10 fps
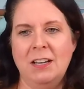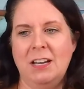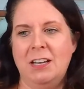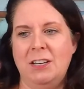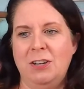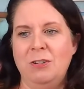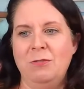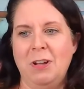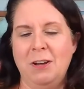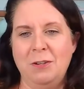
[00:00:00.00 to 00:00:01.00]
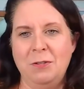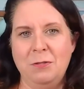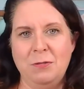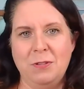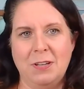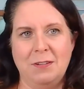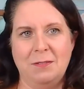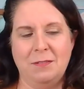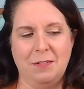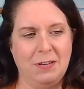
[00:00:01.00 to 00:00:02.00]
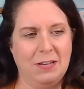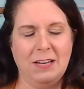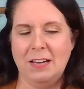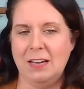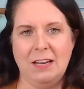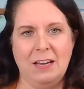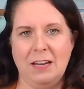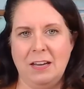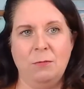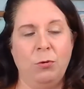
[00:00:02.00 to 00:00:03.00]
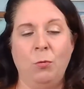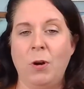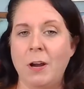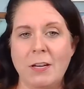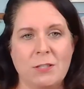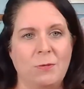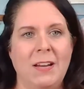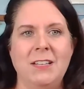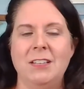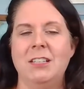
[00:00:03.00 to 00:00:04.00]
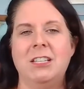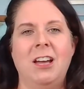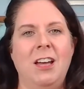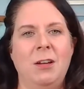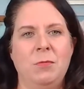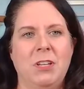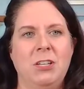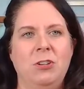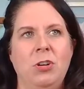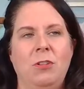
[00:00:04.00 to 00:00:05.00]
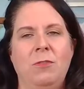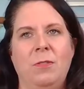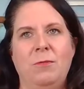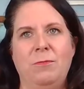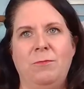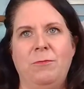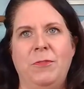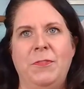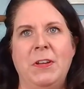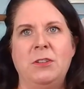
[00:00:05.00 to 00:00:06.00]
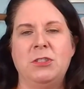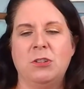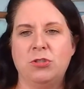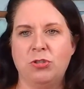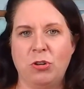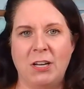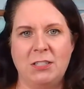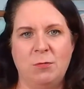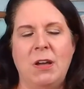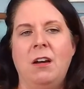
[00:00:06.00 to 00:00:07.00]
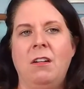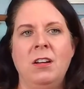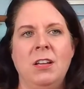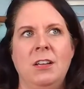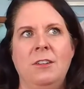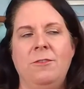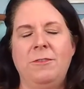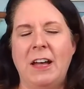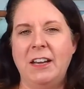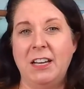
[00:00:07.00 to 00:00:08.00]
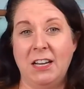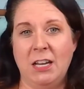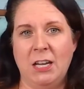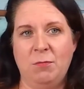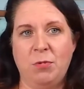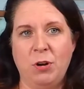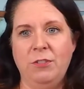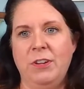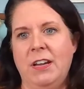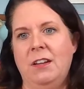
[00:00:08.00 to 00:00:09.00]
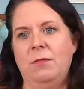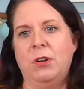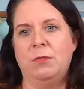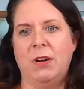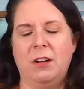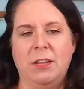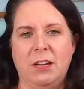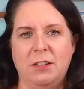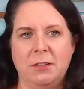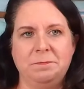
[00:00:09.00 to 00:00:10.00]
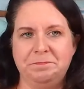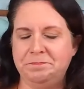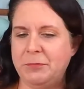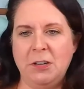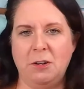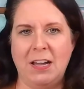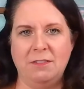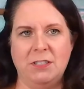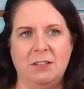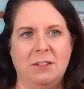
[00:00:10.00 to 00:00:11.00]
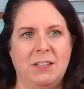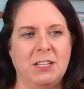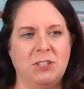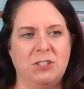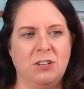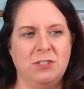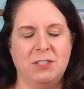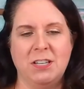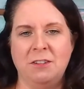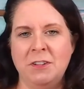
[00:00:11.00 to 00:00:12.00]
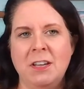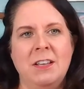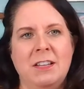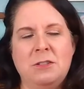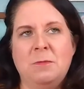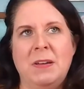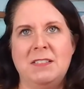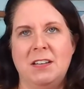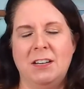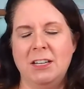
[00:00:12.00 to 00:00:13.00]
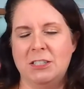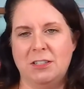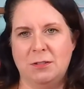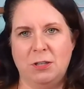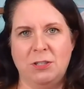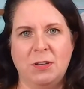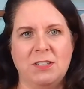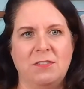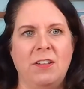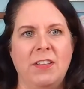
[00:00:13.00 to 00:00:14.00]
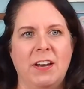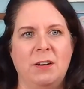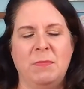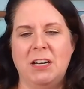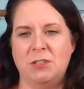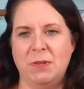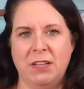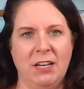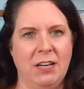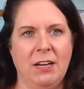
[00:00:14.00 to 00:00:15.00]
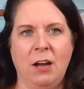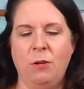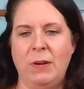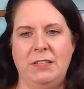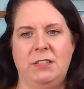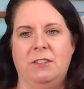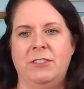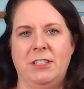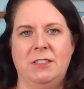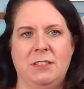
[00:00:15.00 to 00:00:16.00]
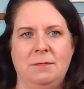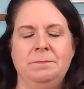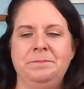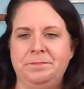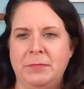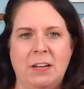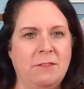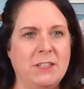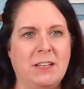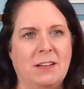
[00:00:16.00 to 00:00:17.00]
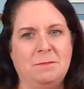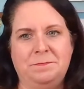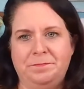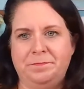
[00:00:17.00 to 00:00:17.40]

and you know that it will work its way to the top, then you don't feel so stressed about finding it and proving it one way or the other. You don't have to. Addiction shows itself. That's what makes it addiction. It's because of all that unmanageability. It always surfaces every time.